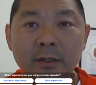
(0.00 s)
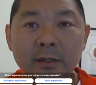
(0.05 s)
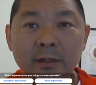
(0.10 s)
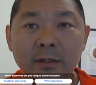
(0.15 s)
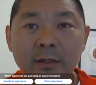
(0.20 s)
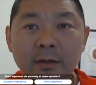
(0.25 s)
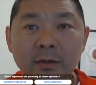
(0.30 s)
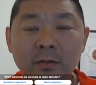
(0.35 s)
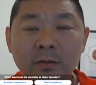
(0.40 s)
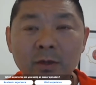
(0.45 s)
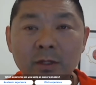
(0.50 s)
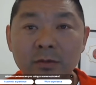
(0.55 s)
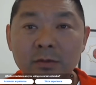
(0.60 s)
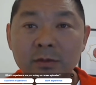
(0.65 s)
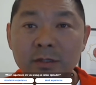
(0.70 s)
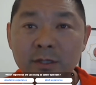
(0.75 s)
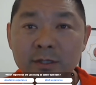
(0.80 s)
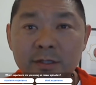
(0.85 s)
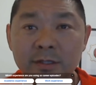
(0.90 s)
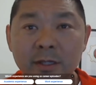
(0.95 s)

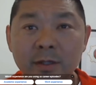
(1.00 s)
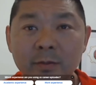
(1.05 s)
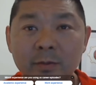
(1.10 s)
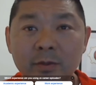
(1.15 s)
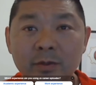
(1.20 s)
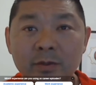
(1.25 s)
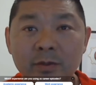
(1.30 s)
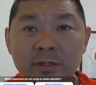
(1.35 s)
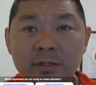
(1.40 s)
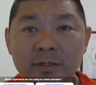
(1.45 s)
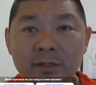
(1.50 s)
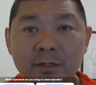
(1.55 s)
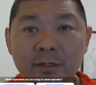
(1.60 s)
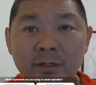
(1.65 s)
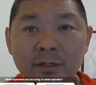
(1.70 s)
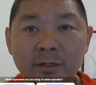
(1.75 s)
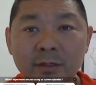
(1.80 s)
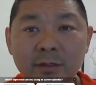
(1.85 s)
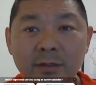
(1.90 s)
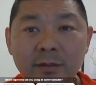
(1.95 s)
One good example
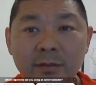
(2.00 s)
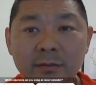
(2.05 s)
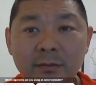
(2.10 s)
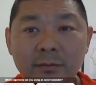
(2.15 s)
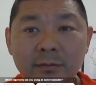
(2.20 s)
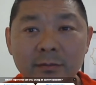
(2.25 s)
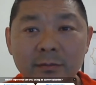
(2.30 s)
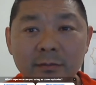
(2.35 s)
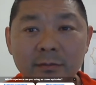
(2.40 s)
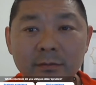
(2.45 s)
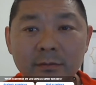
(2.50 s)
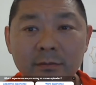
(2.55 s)
is the,